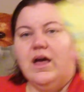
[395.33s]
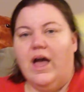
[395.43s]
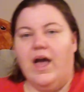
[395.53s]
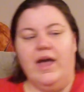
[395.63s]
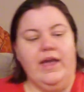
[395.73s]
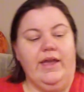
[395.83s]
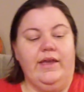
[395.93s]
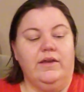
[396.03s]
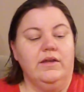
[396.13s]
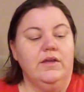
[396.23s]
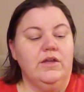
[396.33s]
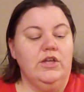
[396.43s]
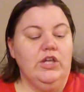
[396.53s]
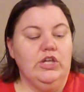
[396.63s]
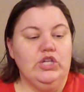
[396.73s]
I
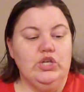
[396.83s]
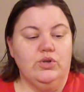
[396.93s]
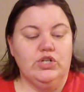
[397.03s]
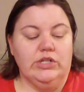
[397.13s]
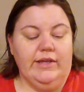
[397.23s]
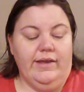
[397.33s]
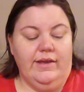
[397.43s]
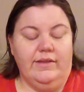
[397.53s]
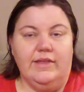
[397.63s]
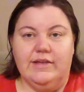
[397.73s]
usually,